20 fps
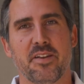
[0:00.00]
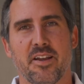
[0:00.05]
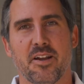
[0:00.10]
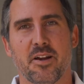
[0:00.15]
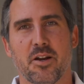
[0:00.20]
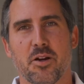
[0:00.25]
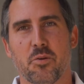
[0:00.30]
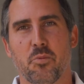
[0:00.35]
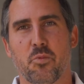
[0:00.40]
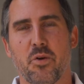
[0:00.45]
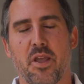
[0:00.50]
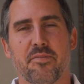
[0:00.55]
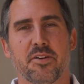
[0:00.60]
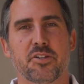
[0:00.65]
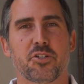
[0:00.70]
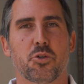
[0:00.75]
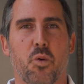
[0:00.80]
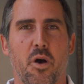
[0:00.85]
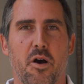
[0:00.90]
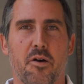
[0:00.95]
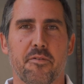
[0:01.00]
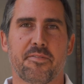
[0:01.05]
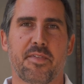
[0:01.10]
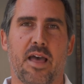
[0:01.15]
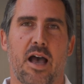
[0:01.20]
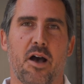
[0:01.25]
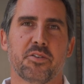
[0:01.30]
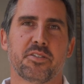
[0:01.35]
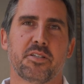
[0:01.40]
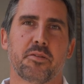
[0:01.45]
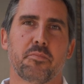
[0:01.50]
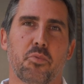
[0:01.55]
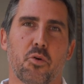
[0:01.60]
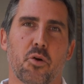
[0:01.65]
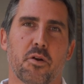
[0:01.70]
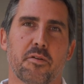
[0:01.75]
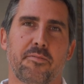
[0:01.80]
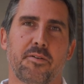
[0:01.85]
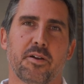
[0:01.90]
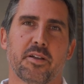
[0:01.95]
Veneer, we have a 12,000
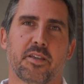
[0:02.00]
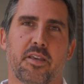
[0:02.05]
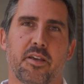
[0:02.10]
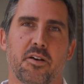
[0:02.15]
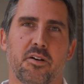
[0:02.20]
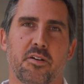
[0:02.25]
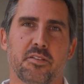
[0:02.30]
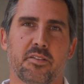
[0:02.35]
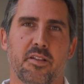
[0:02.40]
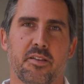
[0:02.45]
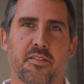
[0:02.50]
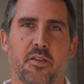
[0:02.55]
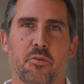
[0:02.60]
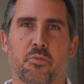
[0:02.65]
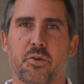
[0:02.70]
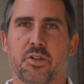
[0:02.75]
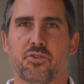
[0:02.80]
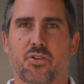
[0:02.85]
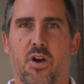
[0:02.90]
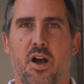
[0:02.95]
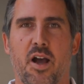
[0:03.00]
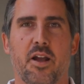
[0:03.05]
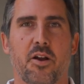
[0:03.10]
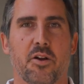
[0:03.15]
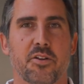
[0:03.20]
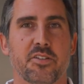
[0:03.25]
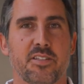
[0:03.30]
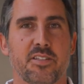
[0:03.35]
board foot kiln that we dry our